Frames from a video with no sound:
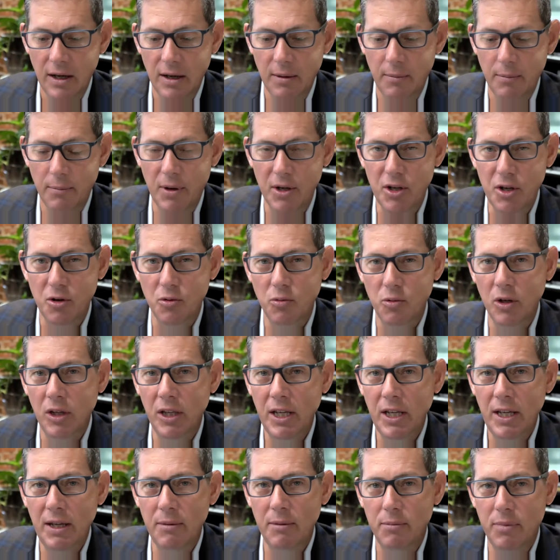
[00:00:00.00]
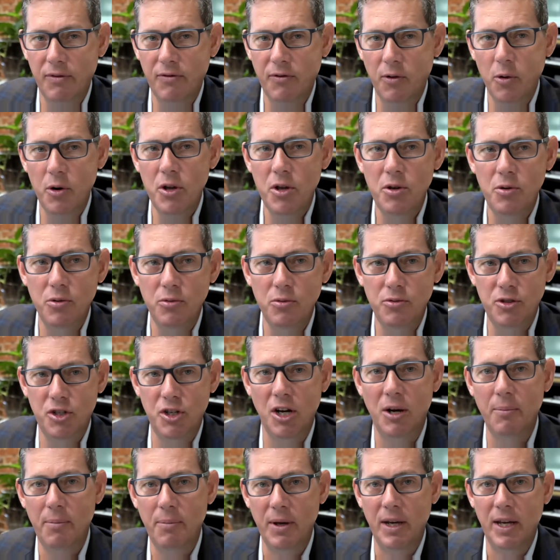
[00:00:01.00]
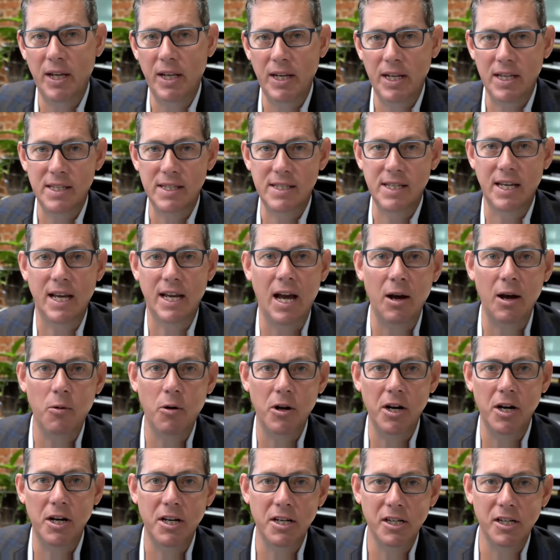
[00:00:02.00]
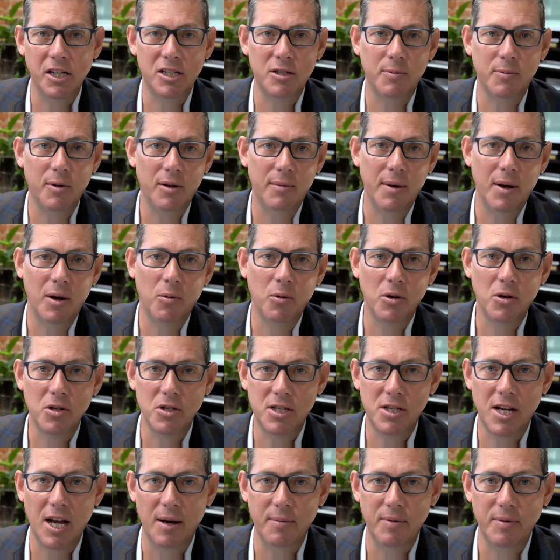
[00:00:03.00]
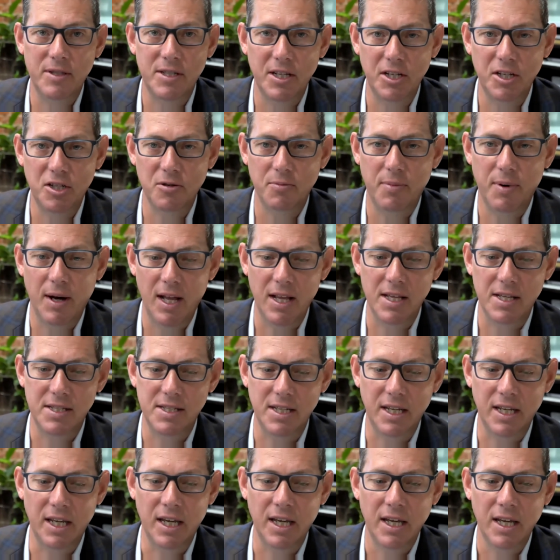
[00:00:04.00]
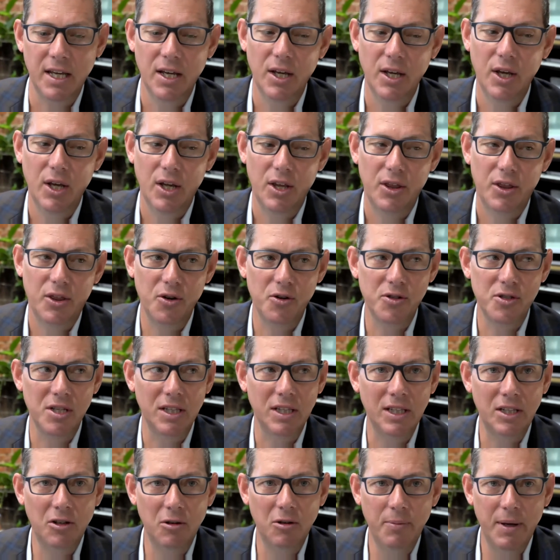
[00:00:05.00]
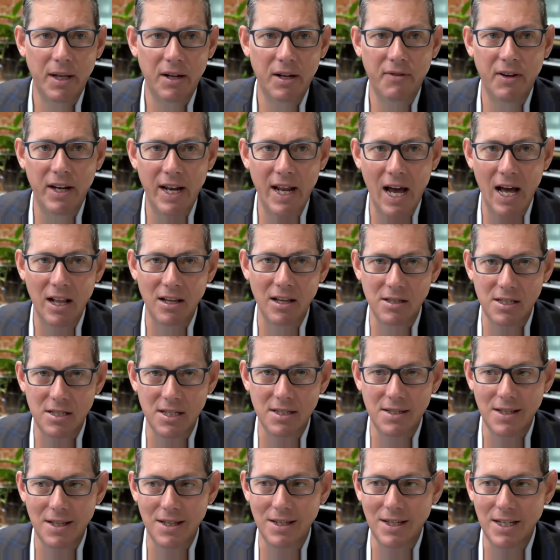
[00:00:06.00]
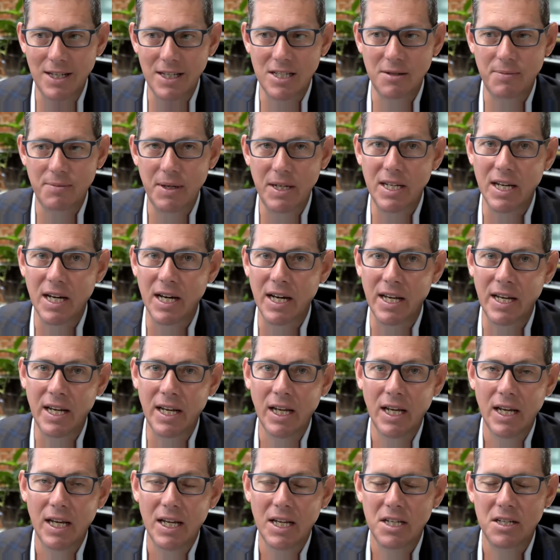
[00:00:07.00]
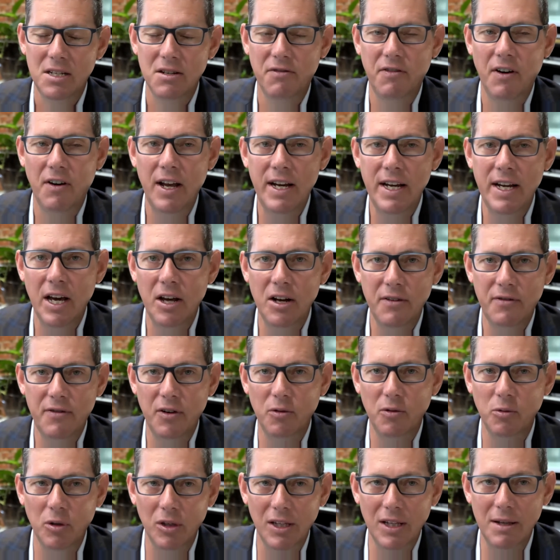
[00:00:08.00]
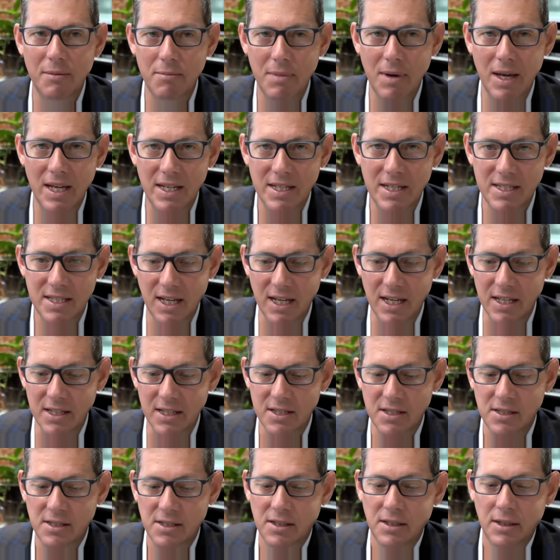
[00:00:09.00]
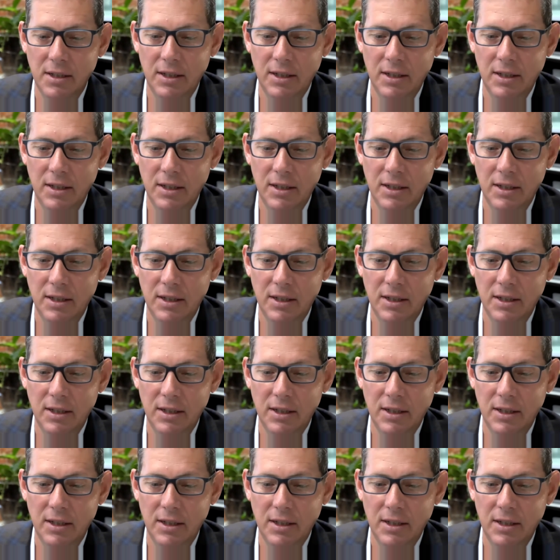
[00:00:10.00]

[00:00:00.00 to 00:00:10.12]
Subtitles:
But you really, before you jump in and say, I want a deductible on my workers' compensation policy, there's a little bit of analysis that needs to be done to find out if it really makes sense.